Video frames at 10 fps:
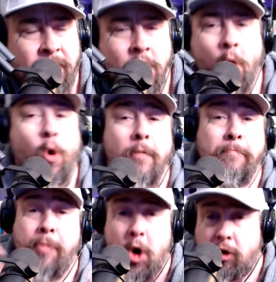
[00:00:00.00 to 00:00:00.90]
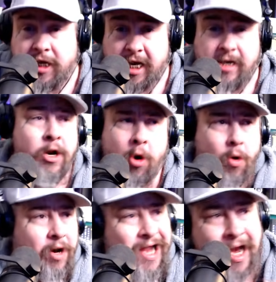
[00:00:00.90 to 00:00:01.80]
or bullying, or
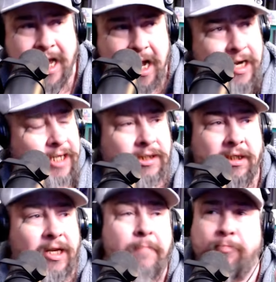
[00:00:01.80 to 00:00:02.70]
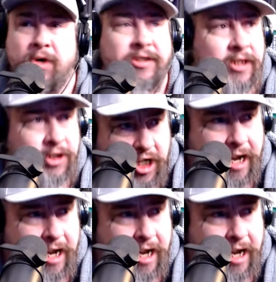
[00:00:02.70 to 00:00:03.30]
any of this limp-wristed shit,